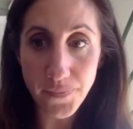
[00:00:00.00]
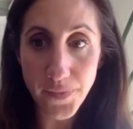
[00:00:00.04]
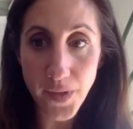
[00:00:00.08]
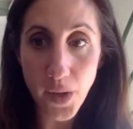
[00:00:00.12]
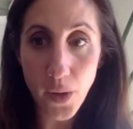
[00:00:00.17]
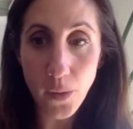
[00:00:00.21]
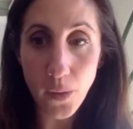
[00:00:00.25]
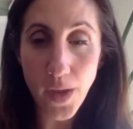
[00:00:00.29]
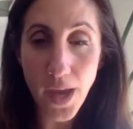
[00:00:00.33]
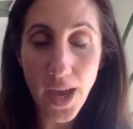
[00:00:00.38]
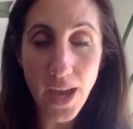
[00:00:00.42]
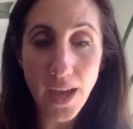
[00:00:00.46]

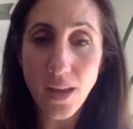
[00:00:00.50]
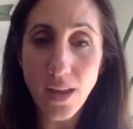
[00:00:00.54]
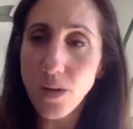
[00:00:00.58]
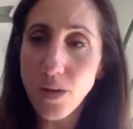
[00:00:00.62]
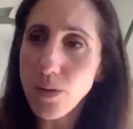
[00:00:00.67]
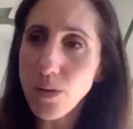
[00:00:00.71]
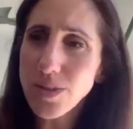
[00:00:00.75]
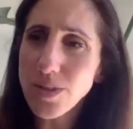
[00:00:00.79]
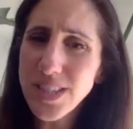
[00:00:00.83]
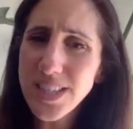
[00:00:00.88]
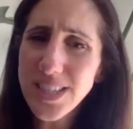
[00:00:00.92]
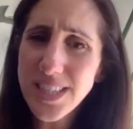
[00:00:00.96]
Okay,
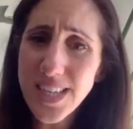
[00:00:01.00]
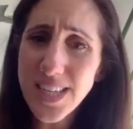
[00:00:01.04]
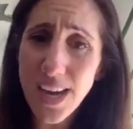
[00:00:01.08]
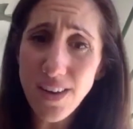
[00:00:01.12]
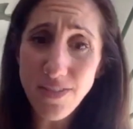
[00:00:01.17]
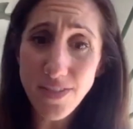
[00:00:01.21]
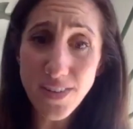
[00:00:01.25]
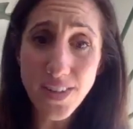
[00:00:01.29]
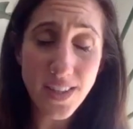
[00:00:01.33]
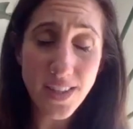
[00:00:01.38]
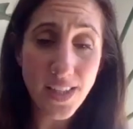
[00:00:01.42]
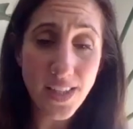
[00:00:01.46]
you're
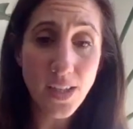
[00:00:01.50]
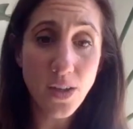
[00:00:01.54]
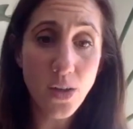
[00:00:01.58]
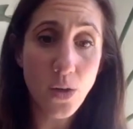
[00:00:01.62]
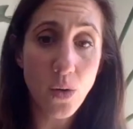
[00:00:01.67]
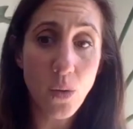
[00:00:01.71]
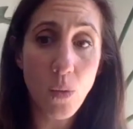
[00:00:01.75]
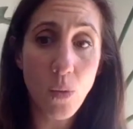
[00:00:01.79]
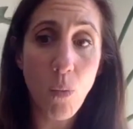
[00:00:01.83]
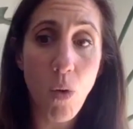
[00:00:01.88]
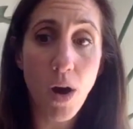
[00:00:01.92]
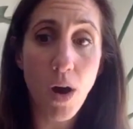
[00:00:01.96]
definitely going
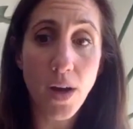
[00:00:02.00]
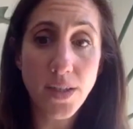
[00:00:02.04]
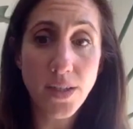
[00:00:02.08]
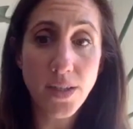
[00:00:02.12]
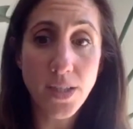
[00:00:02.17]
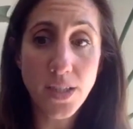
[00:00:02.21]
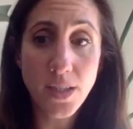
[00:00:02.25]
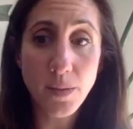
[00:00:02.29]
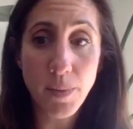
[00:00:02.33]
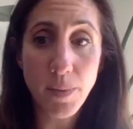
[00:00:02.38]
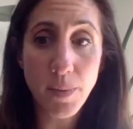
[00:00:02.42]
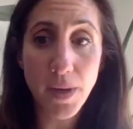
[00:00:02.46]
to want to
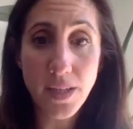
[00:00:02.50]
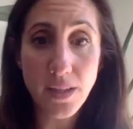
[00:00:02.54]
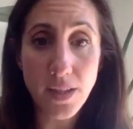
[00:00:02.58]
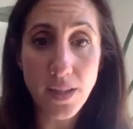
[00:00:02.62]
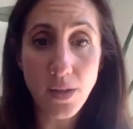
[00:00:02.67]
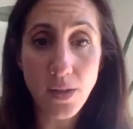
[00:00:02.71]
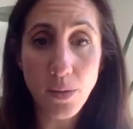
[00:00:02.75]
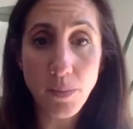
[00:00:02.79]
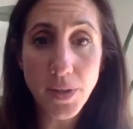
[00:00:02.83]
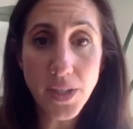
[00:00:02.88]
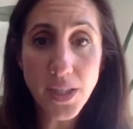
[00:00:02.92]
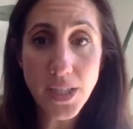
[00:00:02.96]
spend a
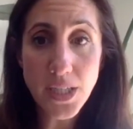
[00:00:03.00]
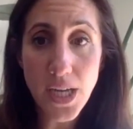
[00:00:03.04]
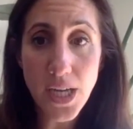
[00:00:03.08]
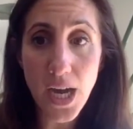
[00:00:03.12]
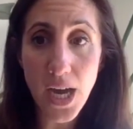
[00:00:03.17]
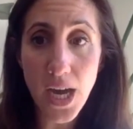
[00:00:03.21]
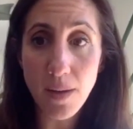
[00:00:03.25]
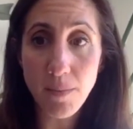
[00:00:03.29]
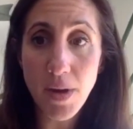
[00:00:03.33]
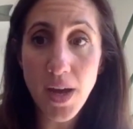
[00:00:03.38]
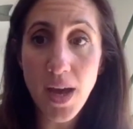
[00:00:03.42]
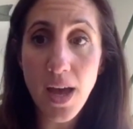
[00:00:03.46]
little bit of
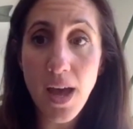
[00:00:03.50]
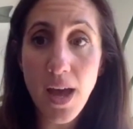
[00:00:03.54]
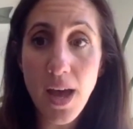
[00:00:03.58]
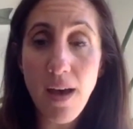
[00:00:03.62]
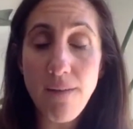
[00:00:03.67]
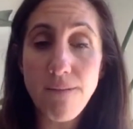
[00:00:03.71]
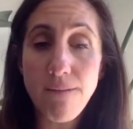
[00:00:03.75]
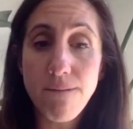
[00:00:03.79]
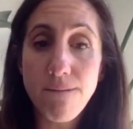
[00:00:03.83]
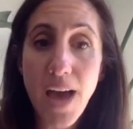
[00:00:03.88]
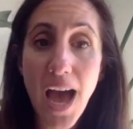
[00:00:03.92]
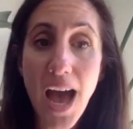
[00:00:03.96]
time
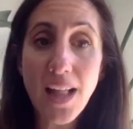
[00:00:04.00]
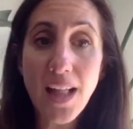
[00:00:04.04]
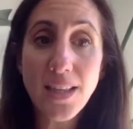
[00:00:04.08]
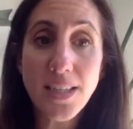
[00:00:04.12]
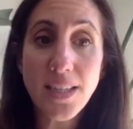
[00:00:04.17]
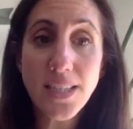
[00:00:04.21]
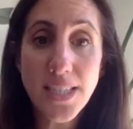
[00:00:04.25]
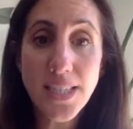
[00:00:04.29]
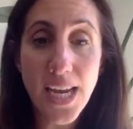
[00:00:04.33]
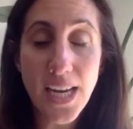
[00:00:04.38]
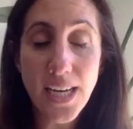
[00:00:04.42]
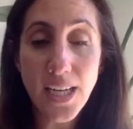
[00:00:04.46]

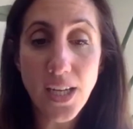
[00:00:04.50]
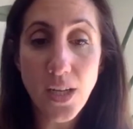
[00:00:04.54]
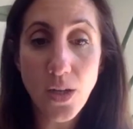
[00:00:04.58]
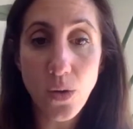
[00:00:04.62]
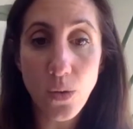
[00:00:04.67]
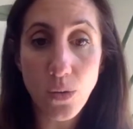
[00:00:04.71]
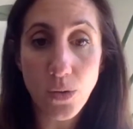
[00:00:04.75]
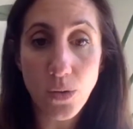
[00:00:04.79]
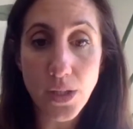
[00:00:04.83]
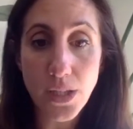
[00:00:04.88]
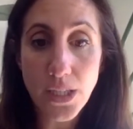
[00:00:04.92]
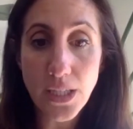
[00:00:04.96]
validating
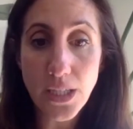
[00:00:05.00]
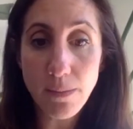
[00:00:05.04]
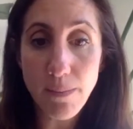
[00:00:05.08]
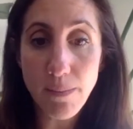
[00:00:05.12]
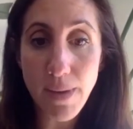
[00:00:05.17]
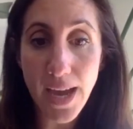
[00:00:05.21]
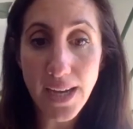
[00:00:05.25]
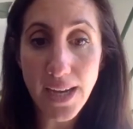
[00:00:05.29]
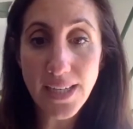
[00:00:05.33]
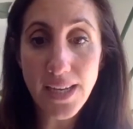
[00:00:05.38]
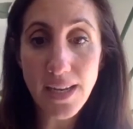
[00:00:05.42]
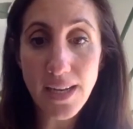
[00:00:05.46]
your lead
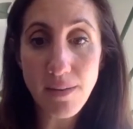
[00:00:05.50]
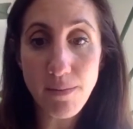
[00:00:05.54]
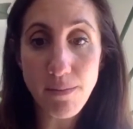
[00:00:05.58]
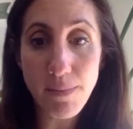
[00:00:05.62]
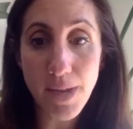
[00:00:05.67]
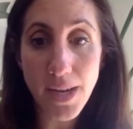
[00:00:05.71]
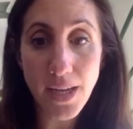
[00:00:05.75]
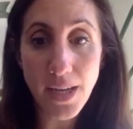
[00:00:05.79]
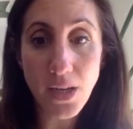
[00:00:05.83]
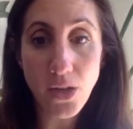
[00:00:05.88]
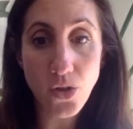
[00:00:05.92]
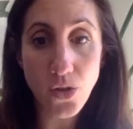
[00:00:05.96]
magnet and
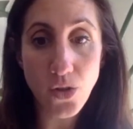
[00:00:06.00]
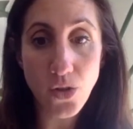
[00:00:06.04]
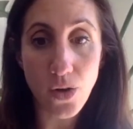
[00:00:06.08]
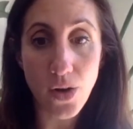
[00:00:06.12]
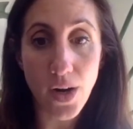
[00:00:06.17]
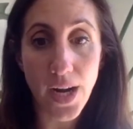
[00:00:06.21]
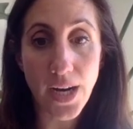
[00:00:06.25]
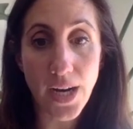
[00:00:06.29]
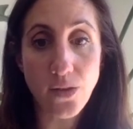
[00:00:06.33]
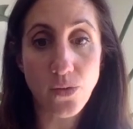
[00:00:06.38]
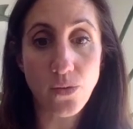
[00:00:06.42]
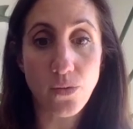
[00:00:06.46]
making sure
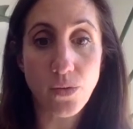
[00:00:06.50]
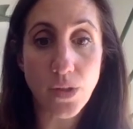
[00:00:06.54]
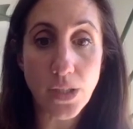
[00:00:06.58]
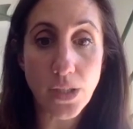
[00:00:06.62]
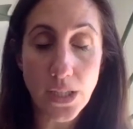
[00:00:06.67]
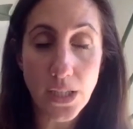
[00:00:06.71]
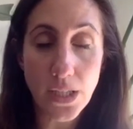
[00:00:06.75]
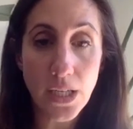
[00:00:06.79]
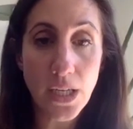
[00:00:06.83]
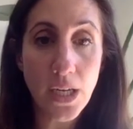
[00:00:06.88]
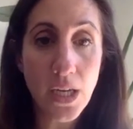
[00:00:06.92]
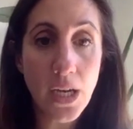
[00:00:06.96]
it's
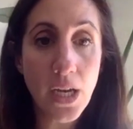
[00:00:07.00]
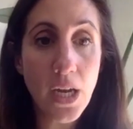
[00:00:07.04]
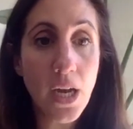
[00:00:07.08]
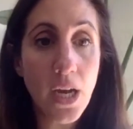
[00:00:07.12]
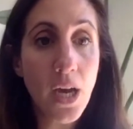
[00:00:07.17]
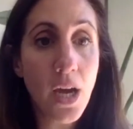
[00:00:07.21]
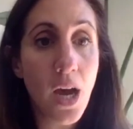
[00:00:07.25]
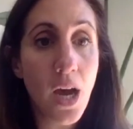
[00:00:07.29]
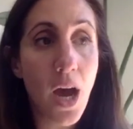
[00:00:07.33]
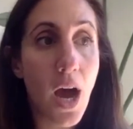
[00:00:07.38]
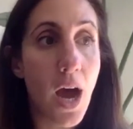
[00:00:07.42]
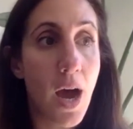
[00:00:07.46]
really
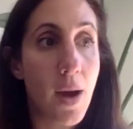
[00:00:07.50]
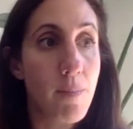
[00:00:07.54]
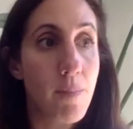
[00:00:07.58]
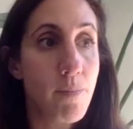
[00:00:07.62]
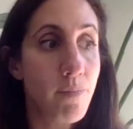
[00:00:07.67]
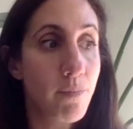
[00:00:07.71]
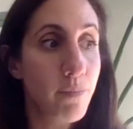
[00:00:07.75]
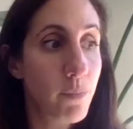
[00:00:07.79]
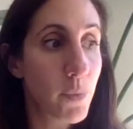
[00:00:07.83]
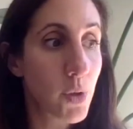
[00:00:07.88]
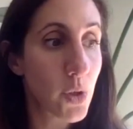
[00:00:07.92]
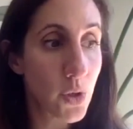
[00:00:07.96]

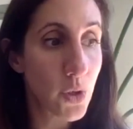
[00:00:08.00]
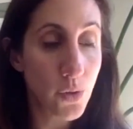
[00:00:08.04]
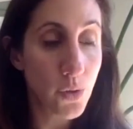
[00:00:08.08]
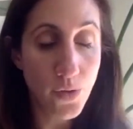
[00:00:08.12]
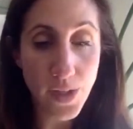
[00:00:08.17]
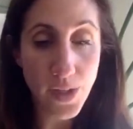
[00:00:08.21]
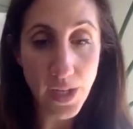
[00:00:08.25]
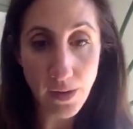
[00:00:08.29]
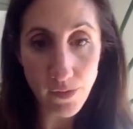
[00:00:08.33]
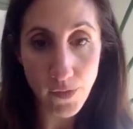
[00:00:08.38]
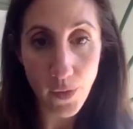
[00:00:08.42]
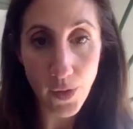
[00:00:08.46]

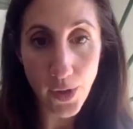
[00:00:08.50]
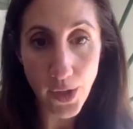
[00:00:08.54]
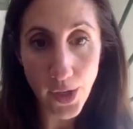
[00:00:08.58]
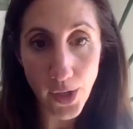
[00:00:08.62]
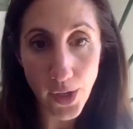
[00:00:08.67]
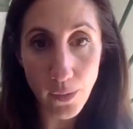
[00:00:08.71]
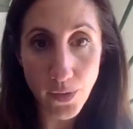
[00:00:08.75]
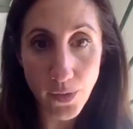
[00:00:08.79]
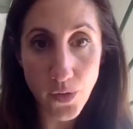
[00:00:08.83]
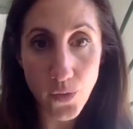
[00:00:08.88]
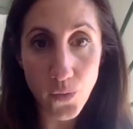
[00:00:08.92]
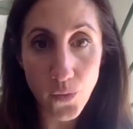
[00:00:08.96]
producing for
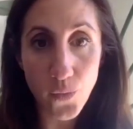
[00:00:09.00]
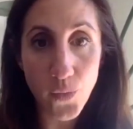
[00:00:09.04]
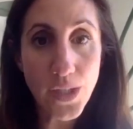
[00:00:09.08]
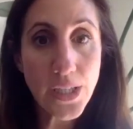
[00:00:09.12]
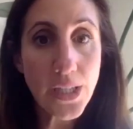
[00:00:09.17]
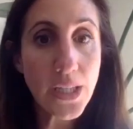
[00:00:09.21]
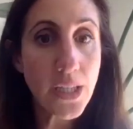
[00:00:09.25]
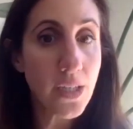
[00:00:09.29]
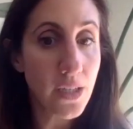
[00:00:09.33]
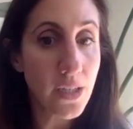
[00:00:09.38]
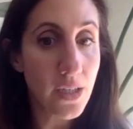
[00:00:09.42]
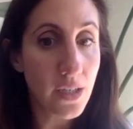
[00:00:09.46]
you. It's
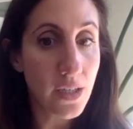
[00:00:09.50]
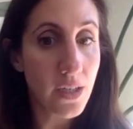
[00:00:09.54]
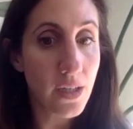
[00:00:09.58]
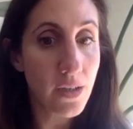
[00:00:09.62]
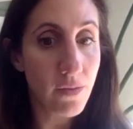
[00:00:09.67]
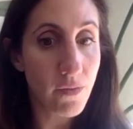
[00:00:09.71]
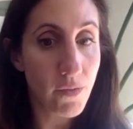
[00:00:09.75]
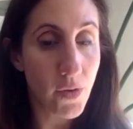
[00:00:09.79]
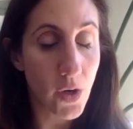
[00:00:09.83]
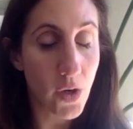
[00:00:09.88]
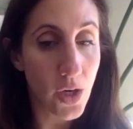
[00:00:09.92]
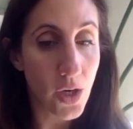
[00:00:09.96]
really going to
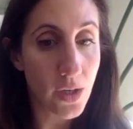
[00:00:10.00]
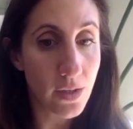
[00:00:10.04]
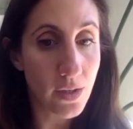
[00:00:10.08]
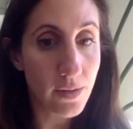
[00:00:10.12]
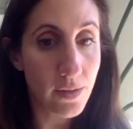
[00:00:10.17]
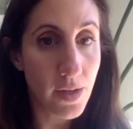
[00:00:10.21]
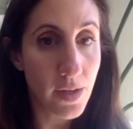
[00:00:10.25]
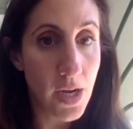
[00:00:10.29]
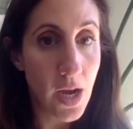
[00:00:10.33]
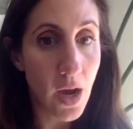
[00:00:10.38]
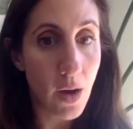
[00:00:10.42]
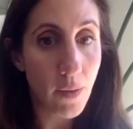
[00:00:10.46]
convert.
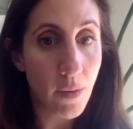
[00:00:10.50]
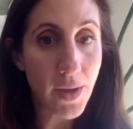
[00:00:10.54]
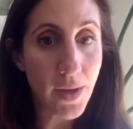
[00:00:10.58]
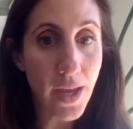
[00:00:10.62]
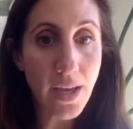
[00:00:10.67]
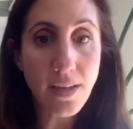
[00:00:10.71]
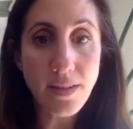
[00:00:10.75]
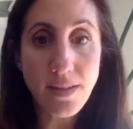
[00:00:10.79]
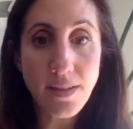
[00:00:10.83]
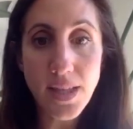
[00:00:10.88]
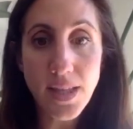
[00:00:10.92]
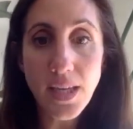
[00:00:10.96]
Okay,
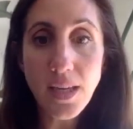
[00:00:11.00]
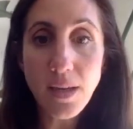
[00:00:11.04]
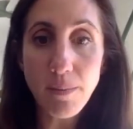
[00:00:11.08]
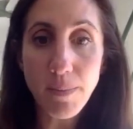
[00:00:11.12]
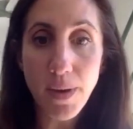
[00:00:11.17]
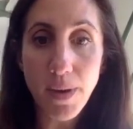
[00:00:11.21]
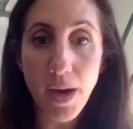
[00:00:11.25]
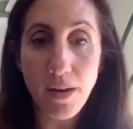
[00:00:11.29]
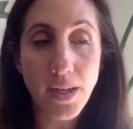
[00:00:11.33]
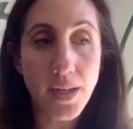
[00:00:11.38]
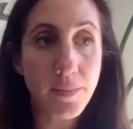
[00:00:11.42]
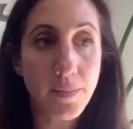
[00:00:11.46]
because think
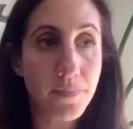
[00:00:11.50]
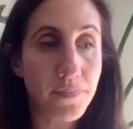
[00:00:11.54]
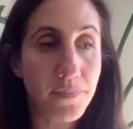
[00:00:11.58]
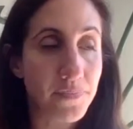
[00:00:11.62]
about it.